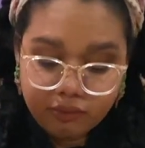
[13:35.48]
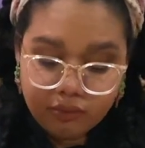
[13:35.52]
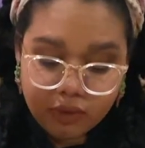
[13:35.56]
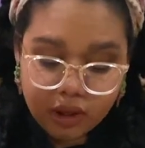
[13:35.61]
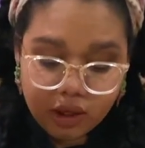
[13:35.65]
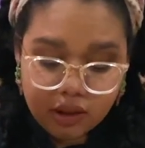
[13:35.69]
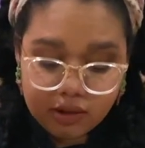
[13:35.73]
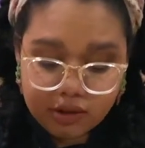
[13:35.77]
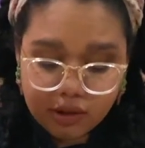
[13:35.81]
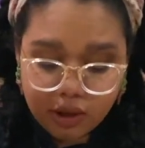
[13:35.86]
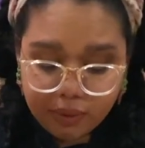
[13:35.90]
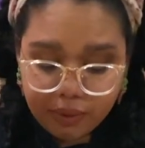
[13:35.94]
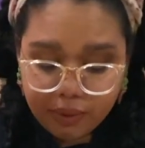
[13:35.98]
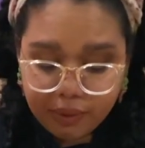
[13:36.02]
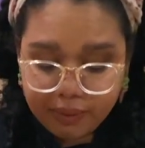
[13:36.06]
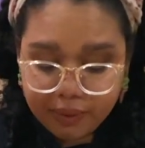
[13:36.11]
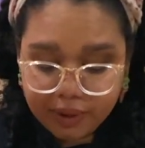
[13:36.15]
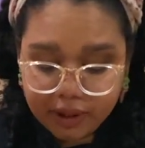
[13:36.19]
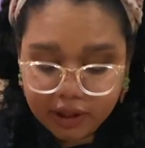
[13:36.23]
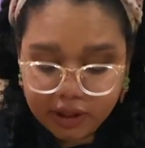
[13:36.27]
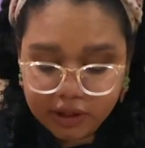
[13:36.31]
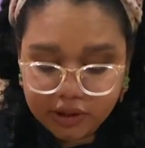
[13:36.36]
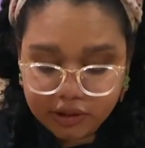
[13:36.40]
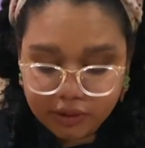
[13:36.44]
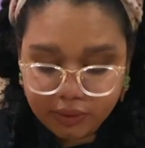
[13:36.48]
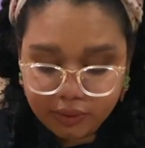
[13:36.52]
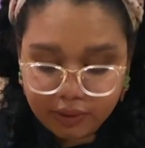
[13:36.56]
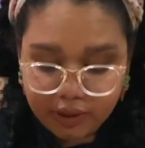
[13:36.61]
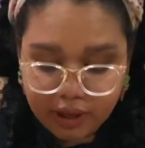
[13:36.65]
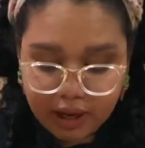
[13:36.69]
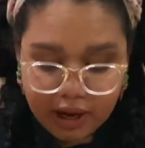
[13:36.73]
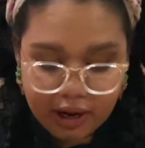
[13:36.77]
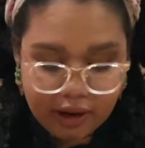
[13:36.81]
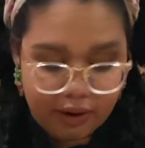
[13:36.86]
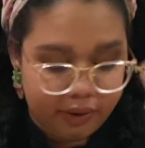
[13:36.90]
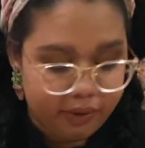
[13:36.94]
So what we're gonna do
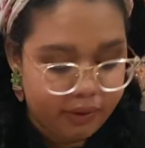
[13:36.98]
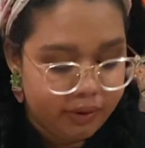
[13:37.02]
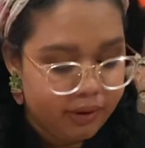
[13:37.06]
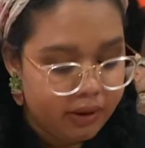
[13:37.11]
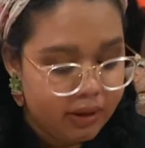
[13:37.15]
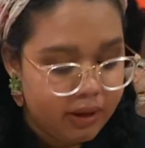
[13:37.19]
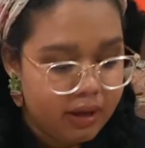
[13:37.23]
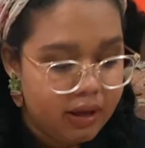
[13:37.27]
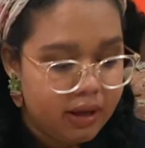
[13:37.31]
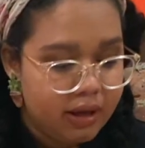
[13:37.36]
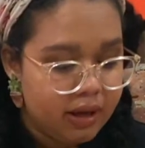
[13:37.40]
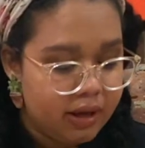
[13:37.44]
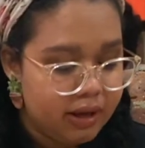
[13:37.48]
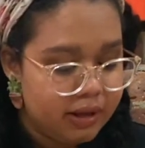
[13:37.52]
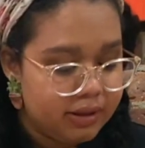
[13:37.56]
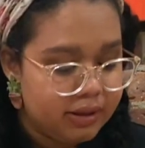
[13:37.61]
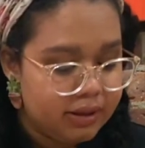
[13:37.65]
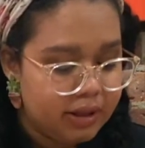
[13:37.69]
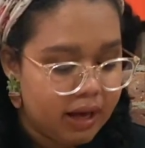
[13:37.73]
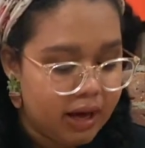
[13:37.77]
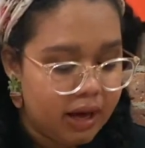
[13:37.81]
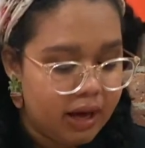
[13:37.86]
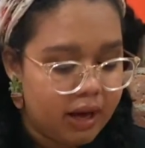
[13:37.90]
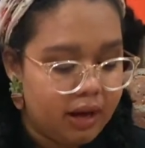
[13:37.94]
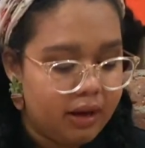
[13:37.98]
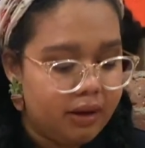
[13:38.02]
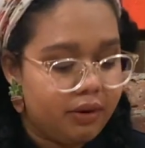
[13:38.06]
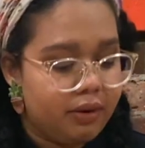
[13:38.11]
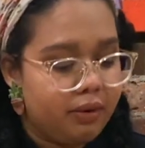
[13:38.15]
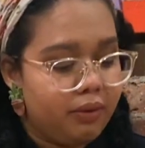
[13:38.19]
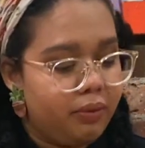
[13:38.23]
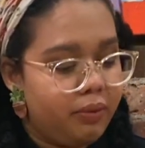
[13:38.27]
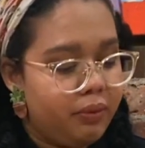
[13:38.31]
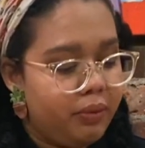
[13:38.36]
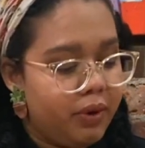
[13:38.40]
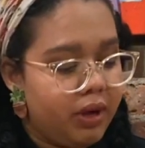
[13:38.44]
now is
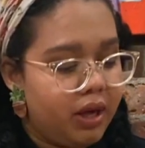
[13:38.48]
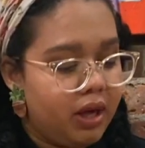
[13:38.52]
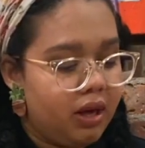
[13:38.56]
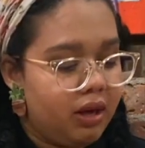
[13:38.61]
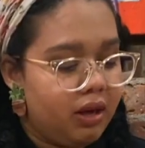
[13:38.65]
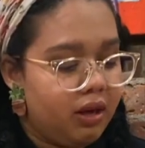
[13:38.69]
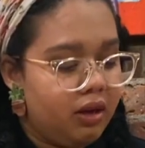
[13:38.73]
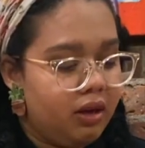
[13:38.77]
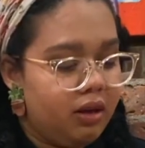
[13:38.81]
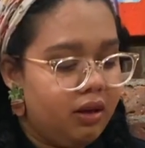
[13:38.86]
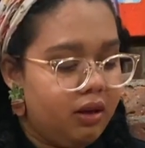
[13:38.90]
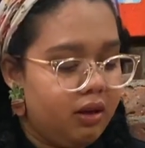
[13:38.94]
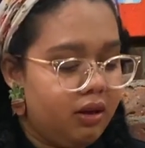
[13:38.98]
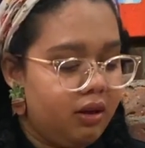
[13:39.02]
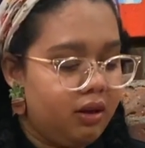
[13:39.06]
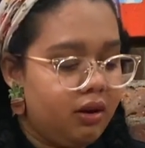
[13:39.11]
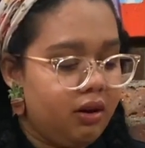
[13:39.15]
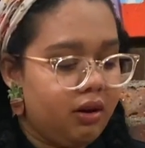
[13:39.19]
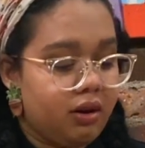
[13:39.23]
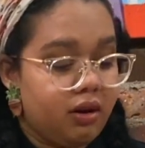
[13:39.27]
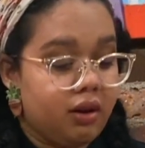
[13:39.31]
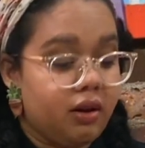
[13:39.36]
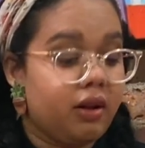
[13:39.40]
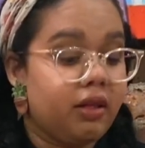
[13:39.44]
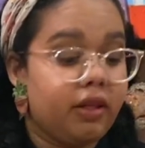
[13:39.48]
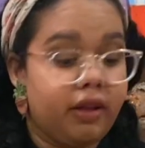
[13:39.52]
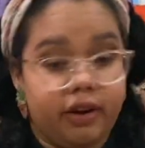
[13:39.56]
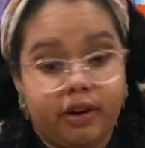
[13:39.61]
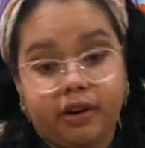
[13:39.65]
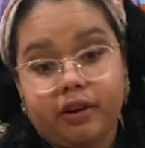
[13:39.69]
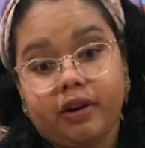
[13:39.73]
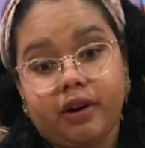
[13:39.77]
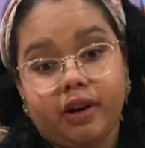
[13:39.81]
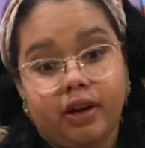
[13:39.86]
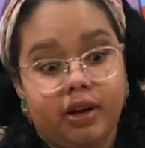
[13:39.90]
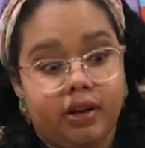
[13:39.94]
that we are gonna clean
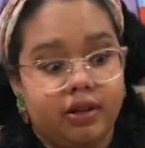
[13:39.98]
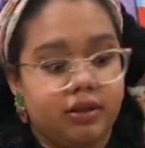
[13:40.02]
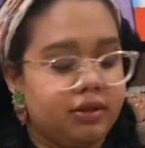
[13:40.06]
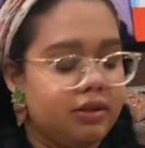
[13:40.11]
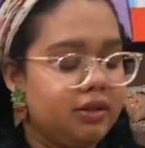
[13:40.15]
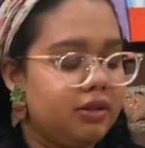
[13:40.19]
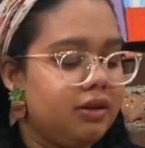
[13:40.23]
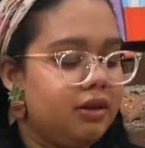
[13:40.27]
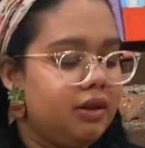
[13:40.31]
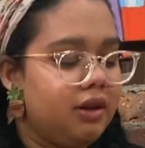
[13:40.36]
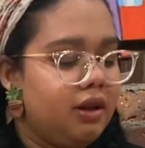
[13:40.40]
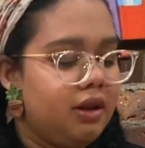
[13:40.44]
our hands.